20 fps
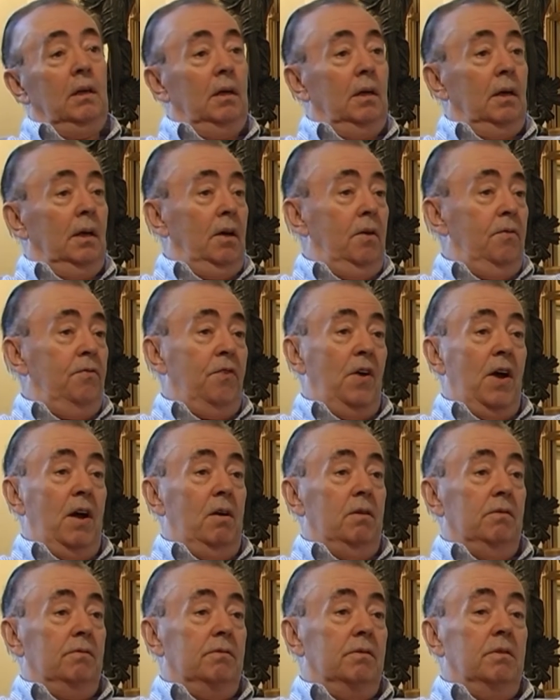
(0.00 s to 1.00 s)
He
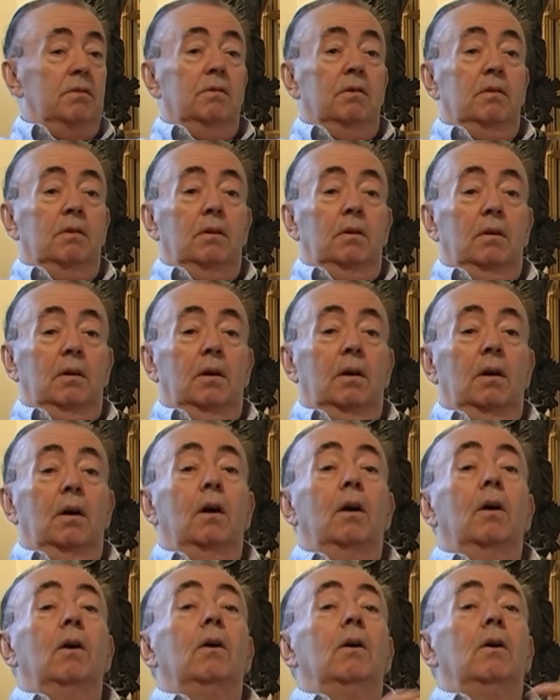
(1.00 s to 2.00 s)
found
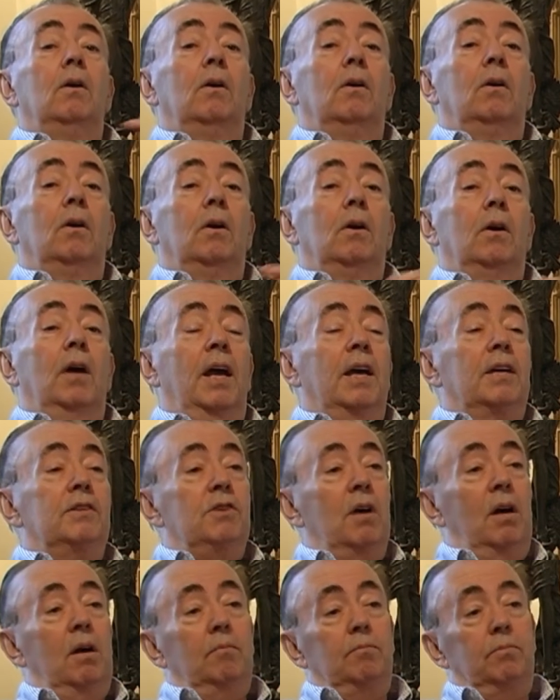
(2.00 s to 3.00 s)

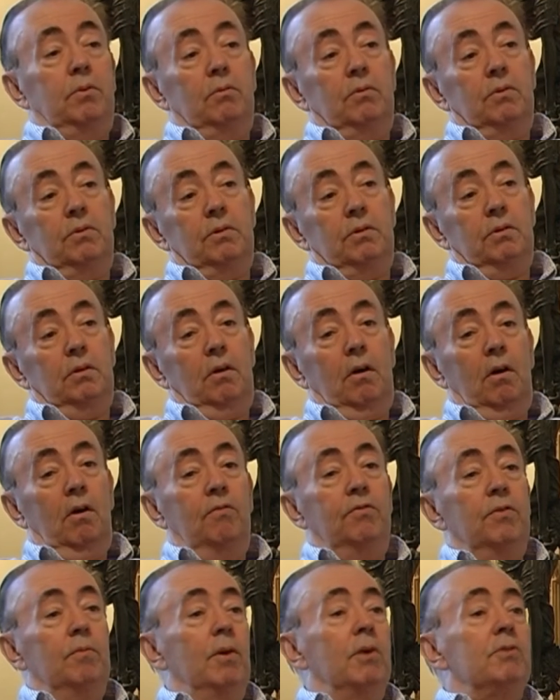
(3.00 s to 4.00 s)
examples of
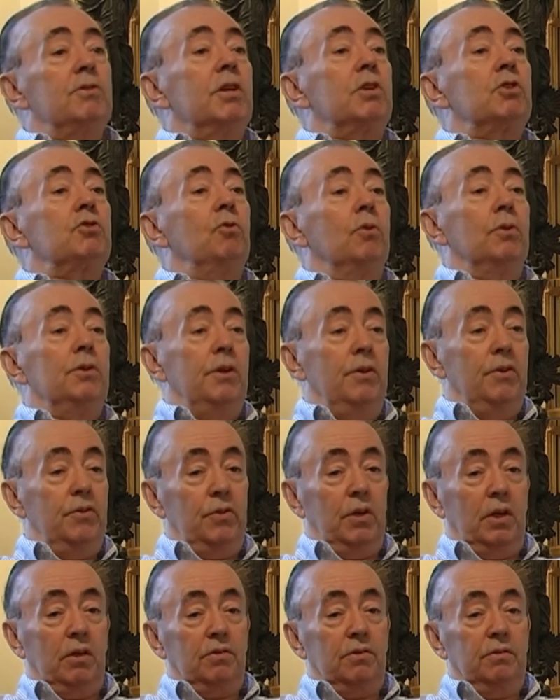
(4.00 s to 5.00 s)
the most extraordinary
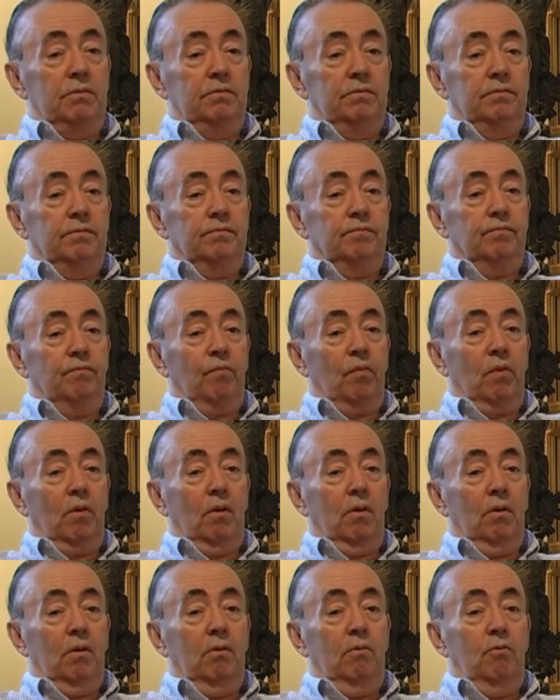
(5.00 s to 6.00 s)
things.
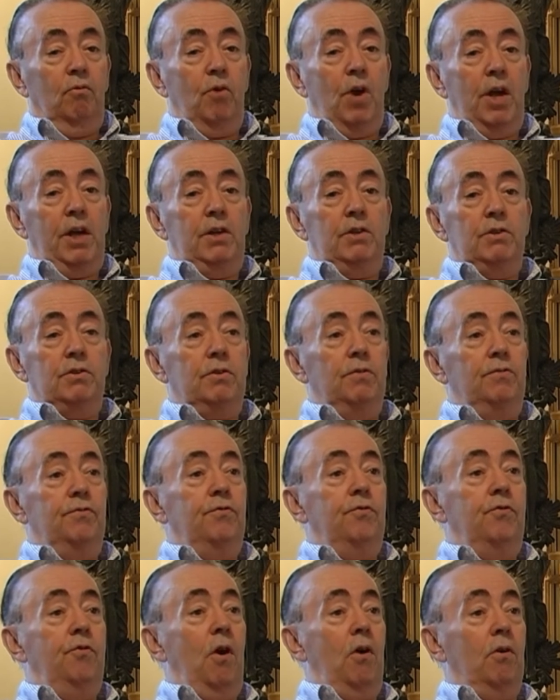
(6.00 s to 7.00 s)
Rains of
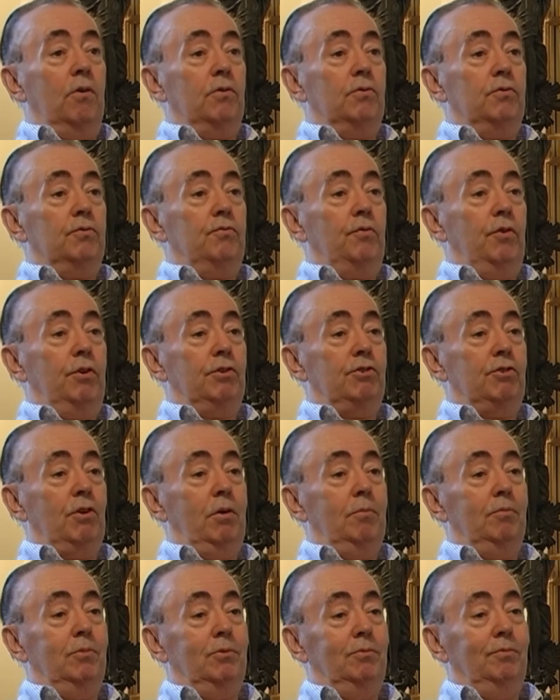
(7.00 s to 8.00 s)
frogs, for example.
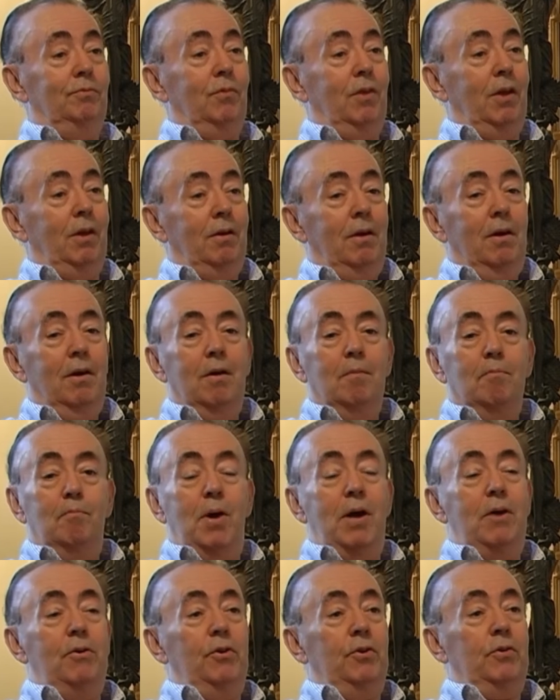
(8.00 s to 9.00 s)
Yeah.
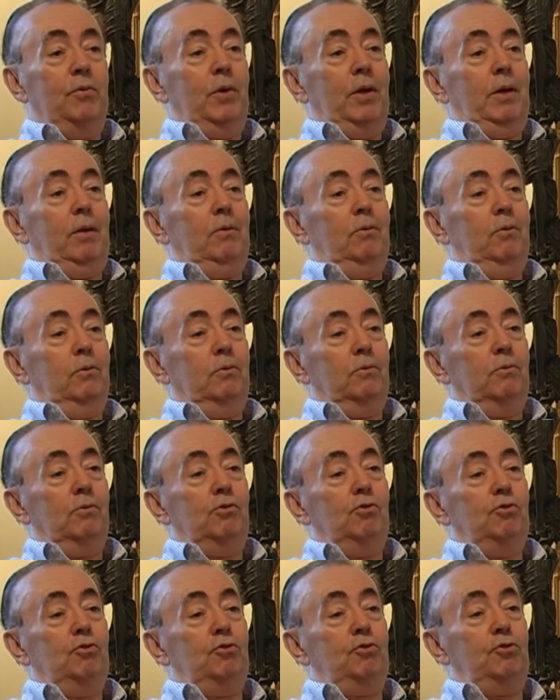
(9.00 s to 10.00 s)
Periwinkles
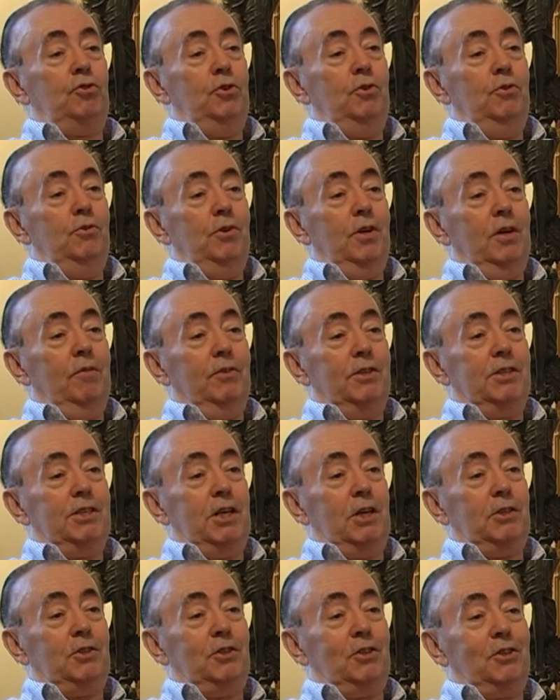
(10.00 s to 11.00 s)
strewn over
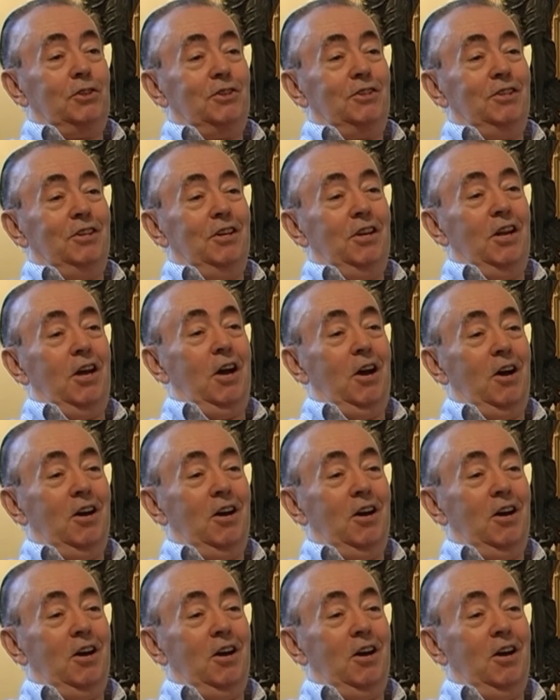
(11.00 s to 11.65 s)
Sussex in an